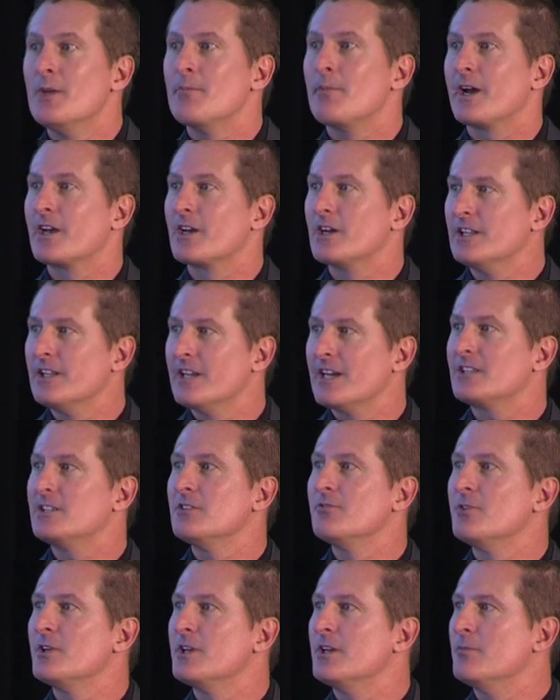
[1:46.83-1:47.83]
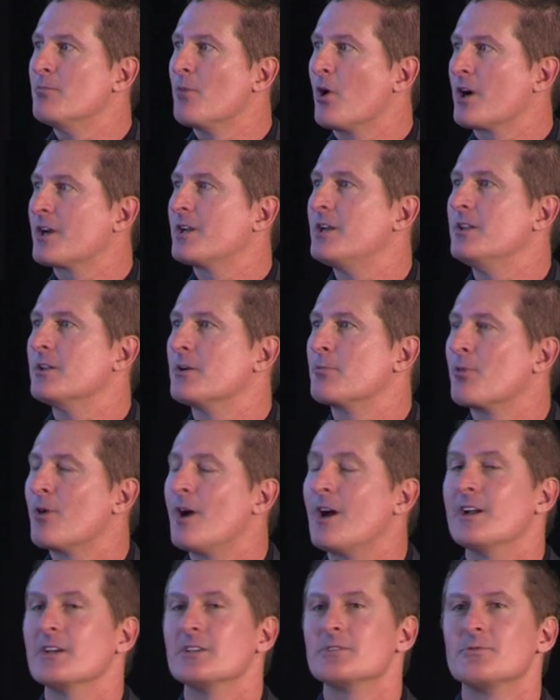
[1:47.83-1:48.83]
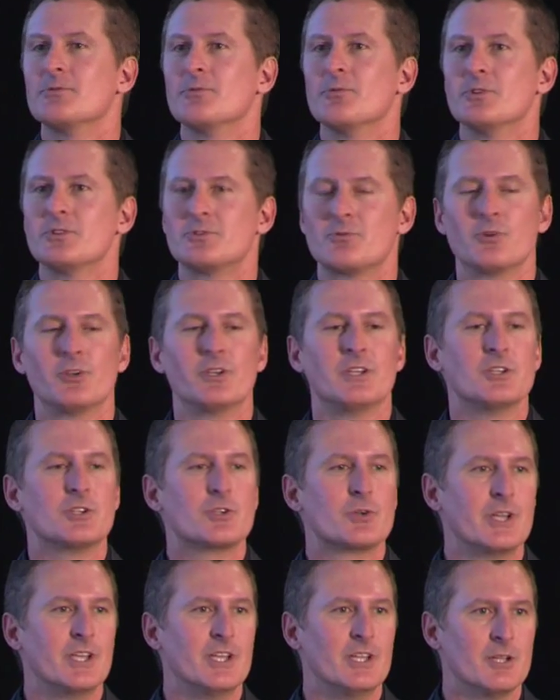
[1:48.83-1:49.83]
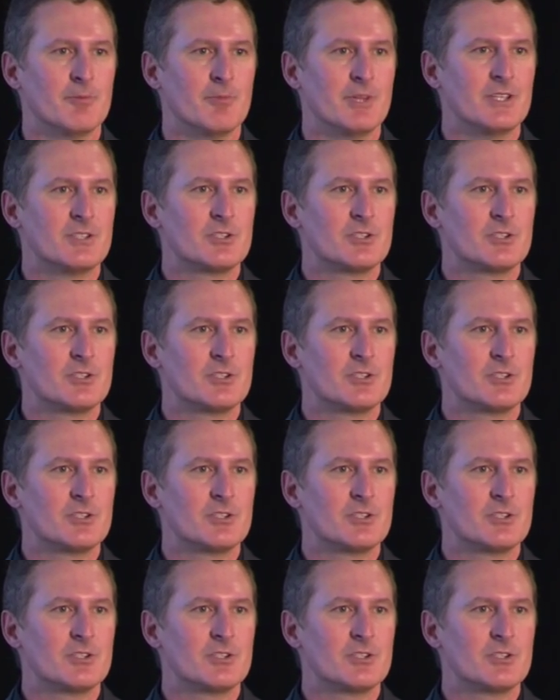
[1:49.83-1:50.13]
by collectively marketing their products was really intriguing to me.